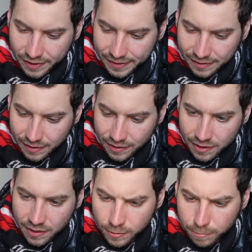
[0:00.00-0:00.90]
likely.
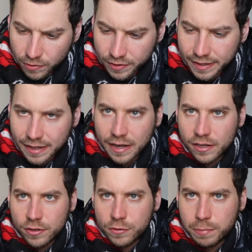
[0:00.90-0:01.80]
The bill that
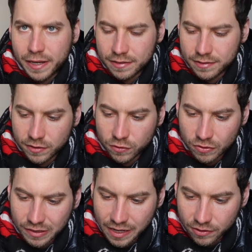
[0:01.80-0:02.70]
Congress passed in
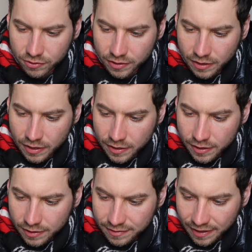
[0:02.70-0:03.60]
2000
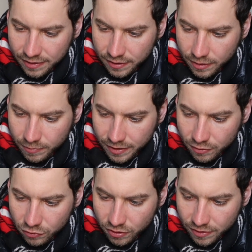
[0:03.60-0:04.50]
tied
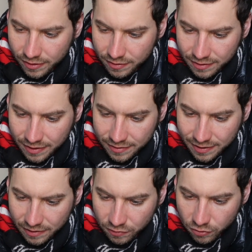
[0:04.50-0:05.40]
elimination of the estate
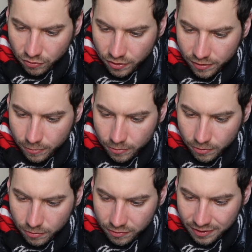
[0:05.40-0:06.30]
tax to
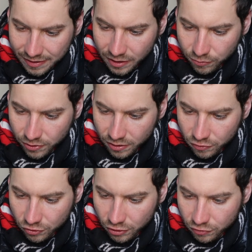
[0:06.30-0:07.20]
another
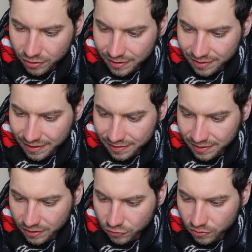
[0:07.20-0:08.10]
significant change in the
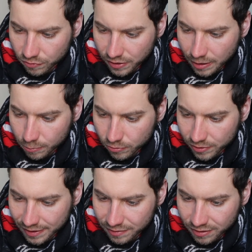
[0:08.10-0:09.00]
taxation of capital
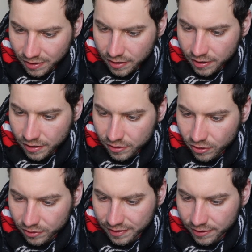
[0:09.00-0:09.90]
gains
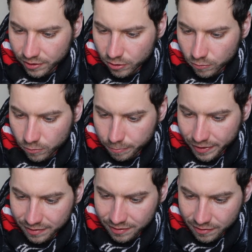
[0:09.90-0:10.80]
called Carryover
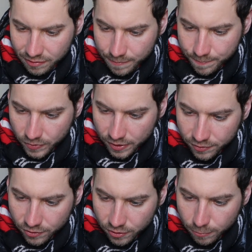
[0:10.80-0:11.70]
Basis.
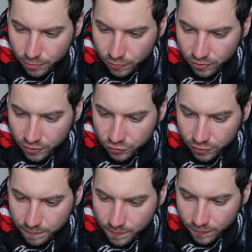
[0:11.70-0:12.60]
Under the
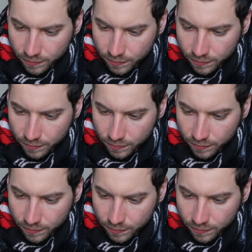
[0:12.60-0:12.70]
provision,